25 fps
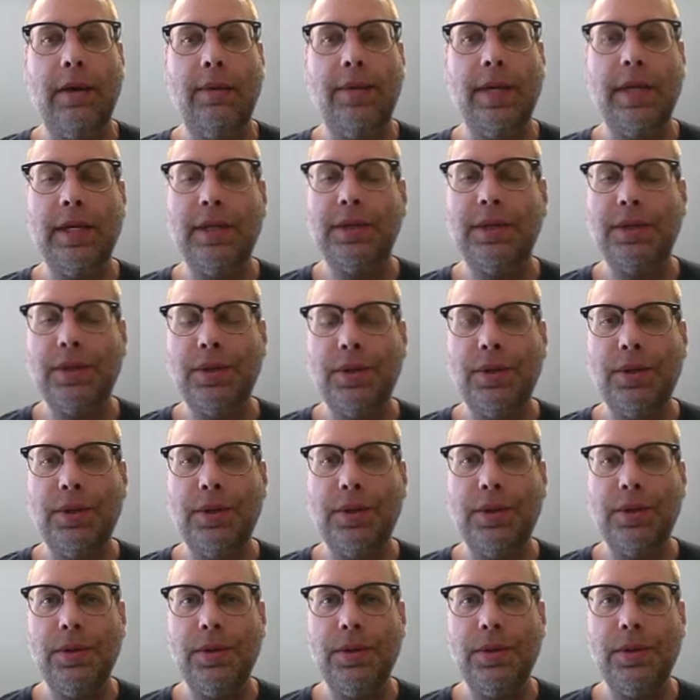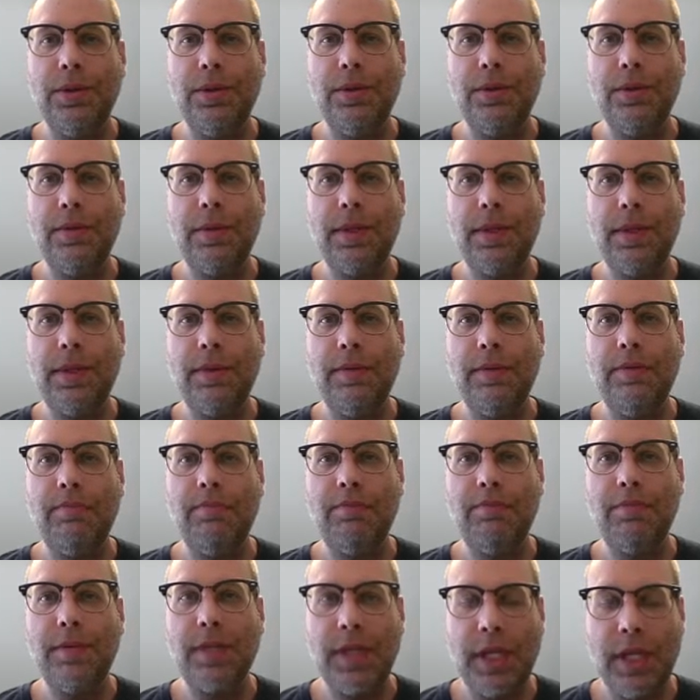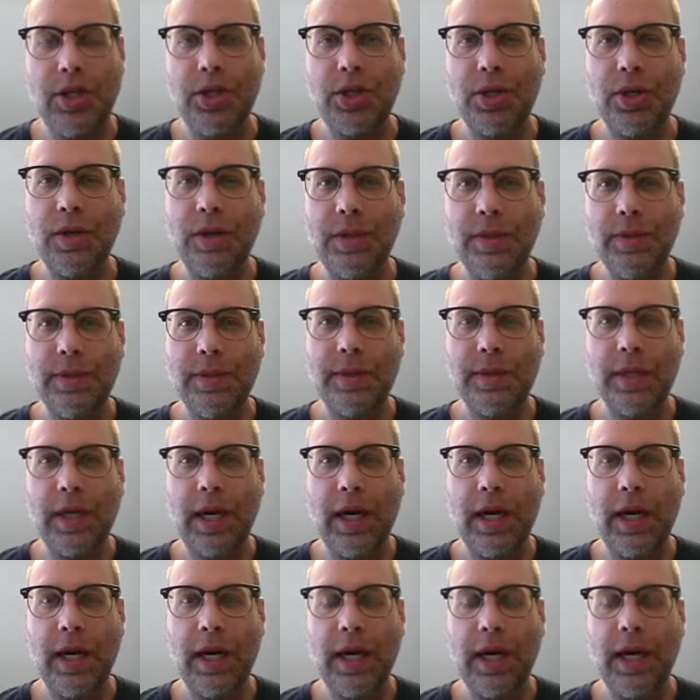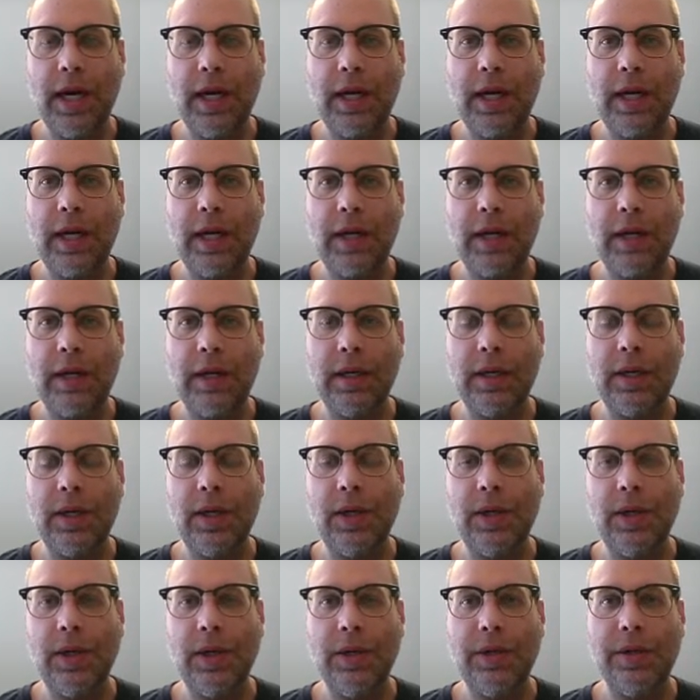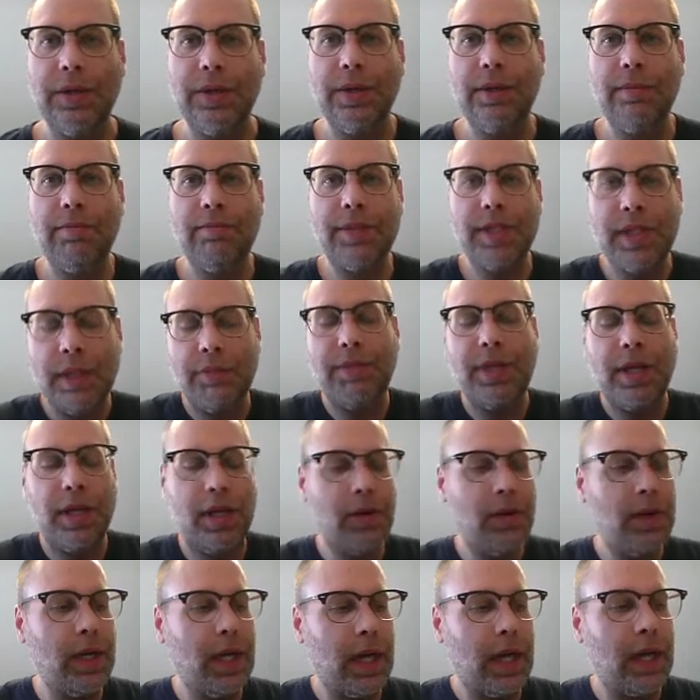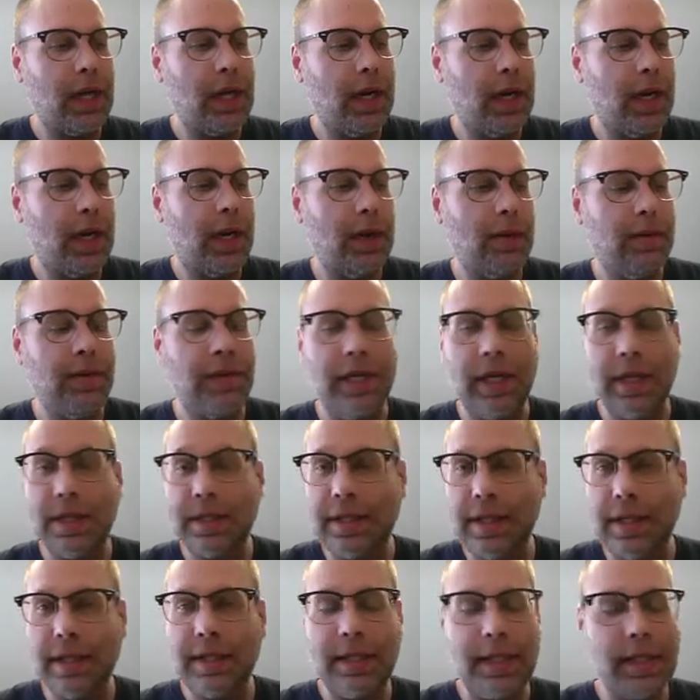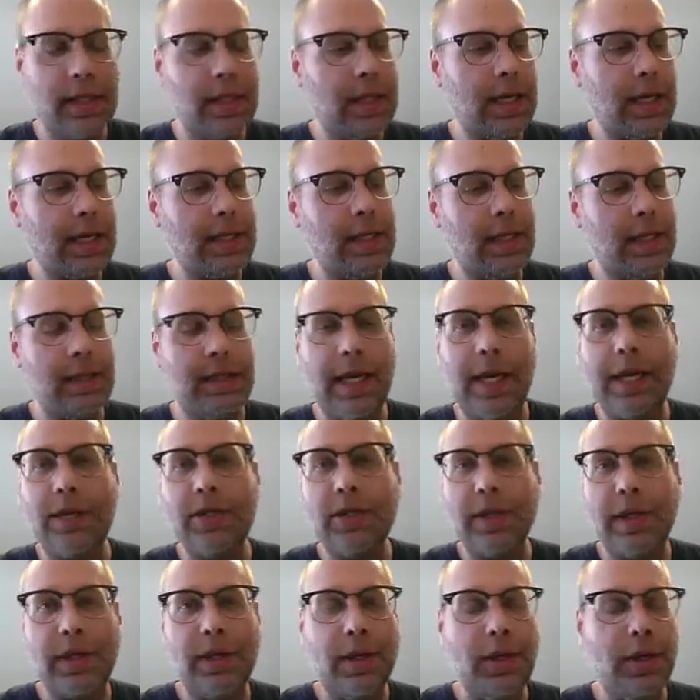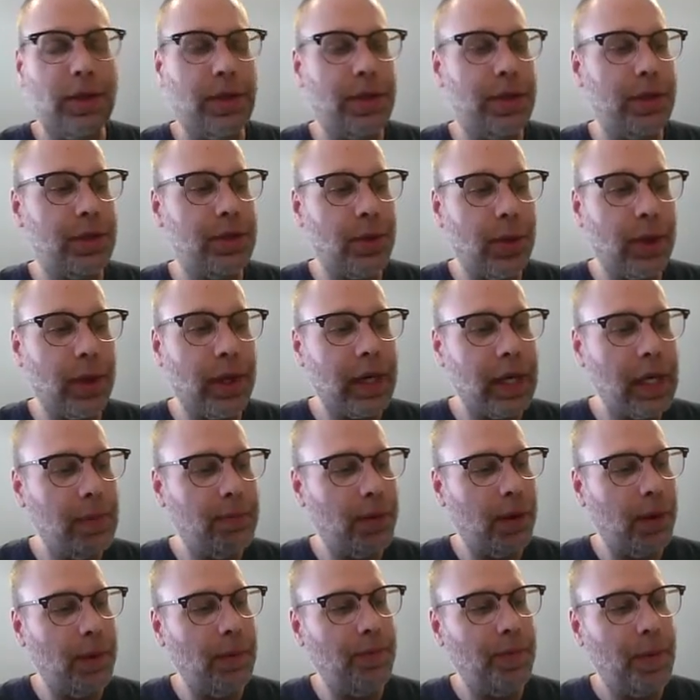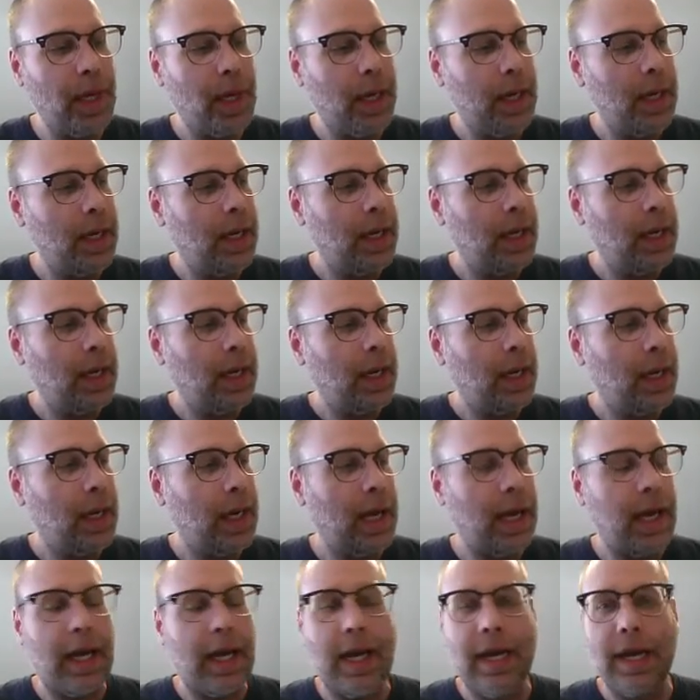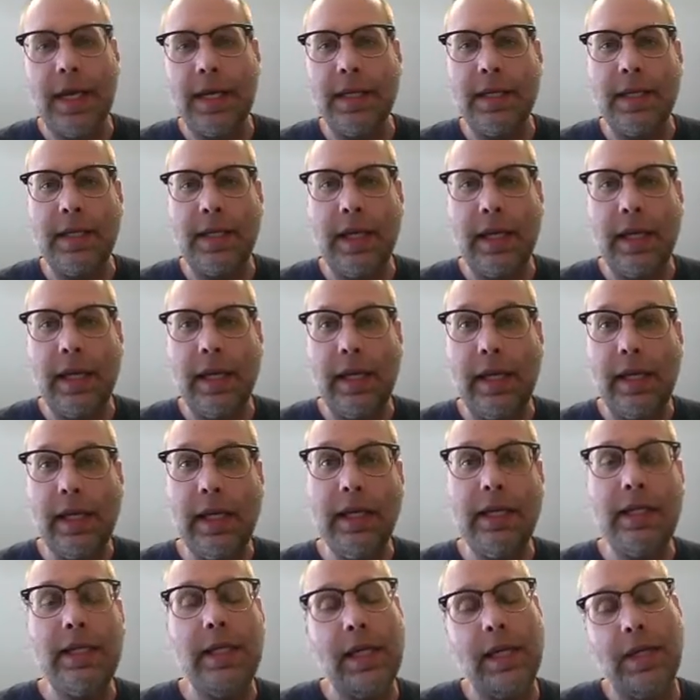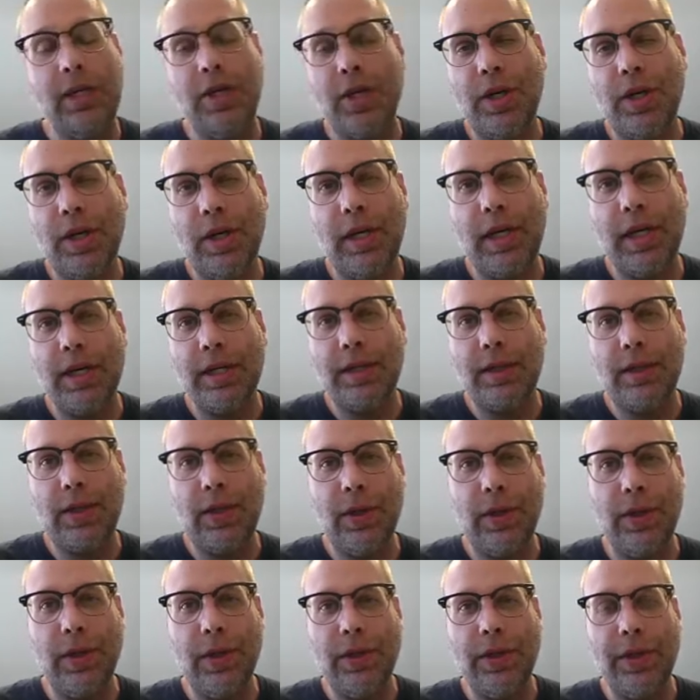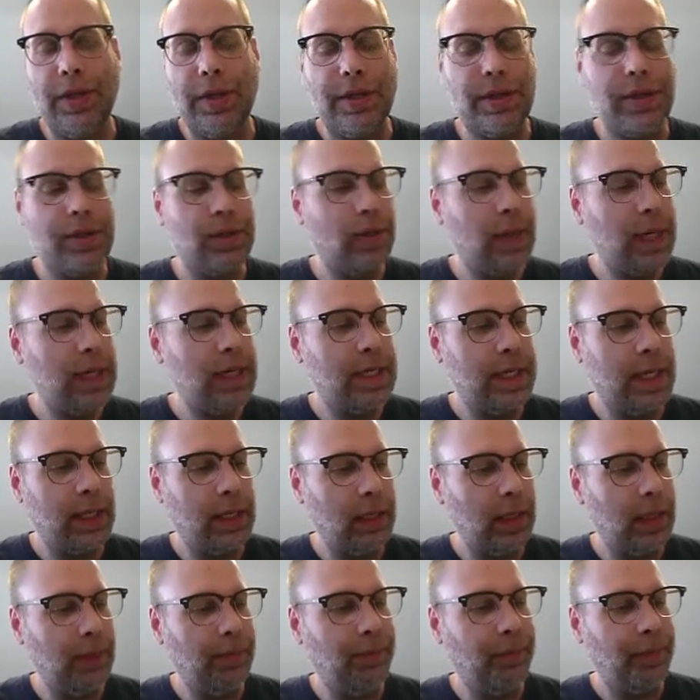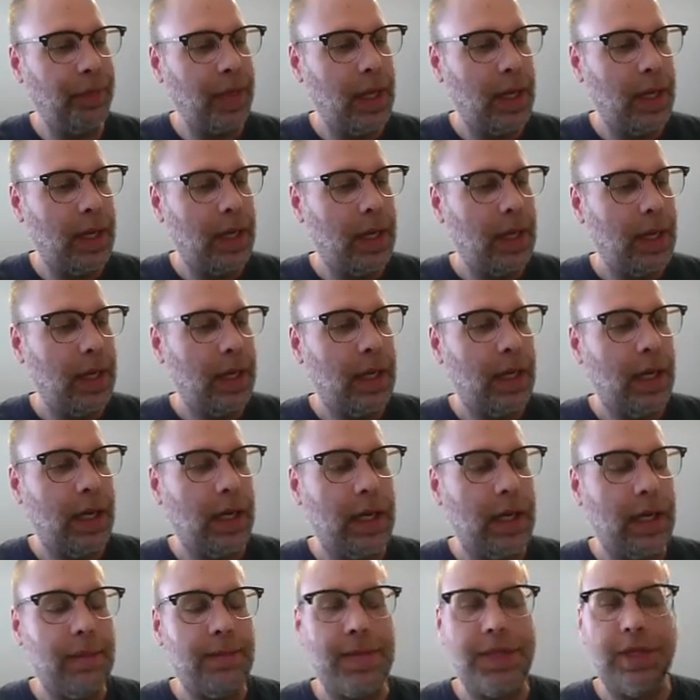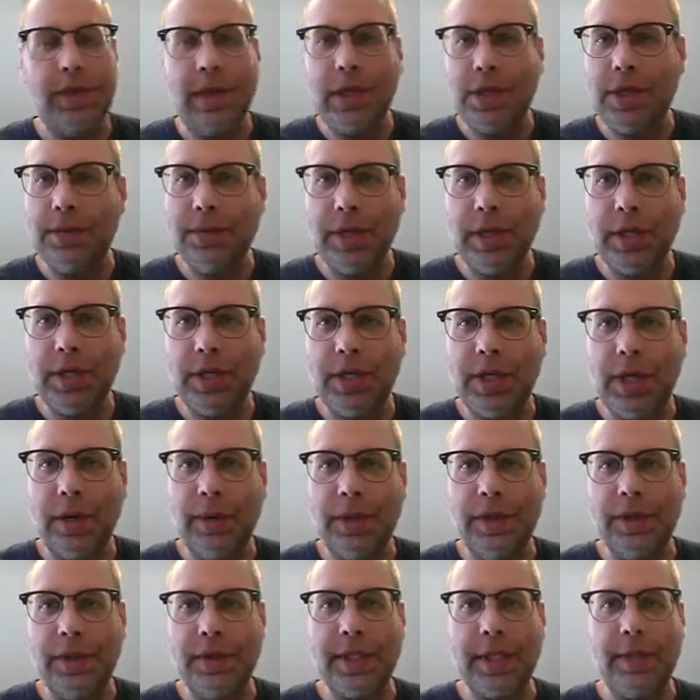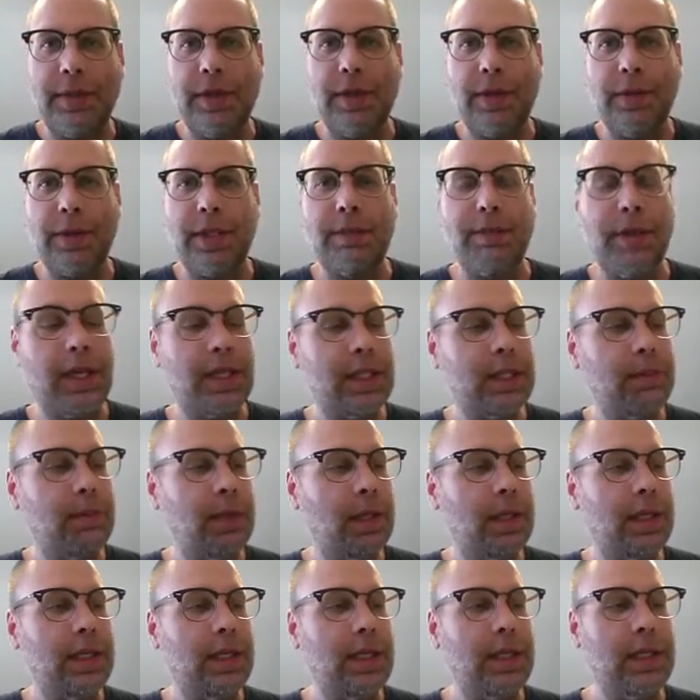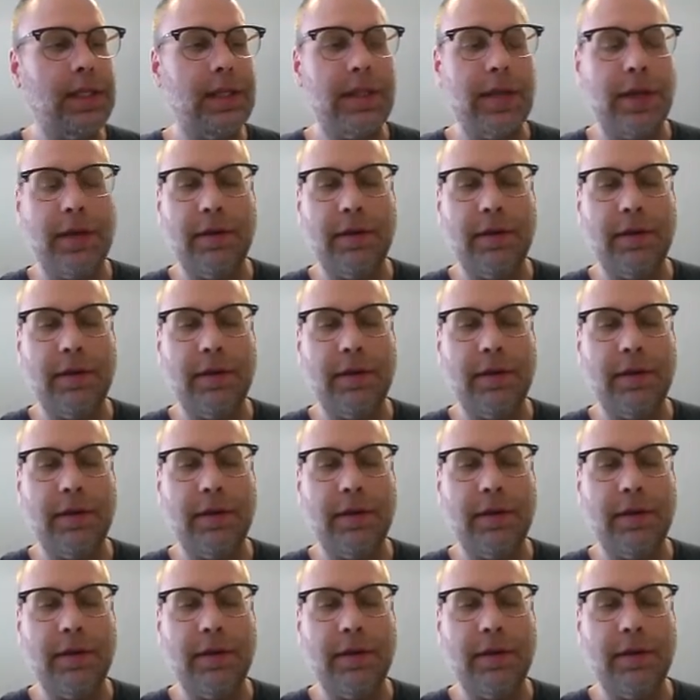these two teachers are called something unique. The assistant is actually called the doorkeeper, and the lead teacher is called the storyteller. So I just want to share with you some of the responsibilities